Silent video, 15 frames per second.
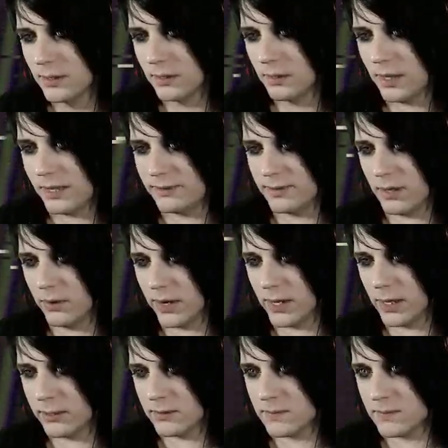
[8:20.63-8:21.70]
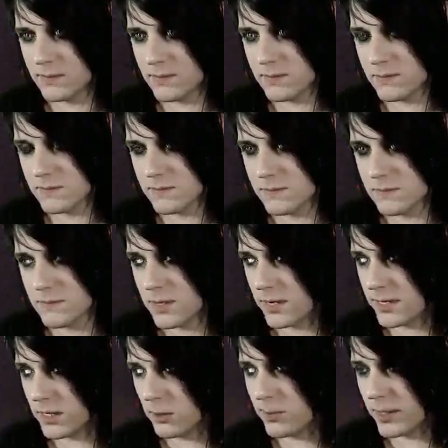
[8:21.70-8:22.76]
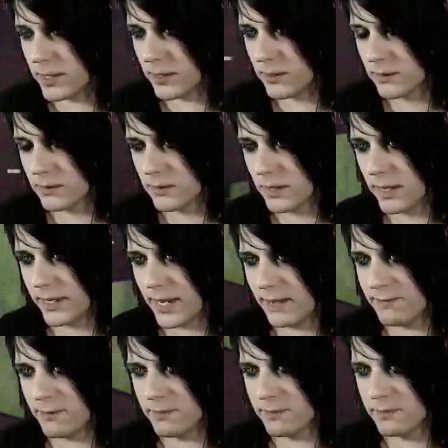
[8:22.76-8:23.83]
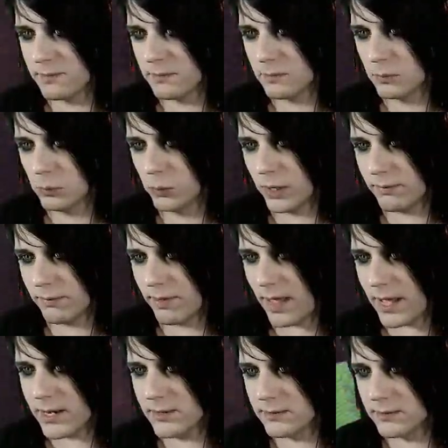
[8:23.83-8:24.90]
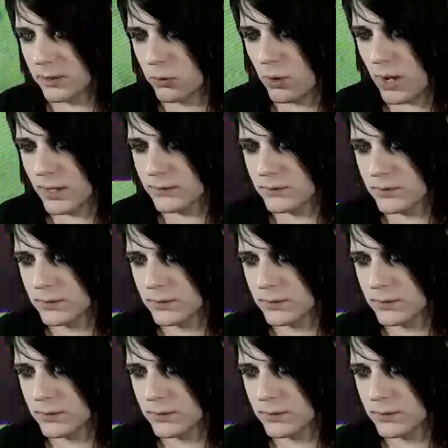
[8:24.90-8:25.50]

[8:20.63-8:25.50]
Let's, okay, let, there you go, buddy. I gave him whatever that is, the cross.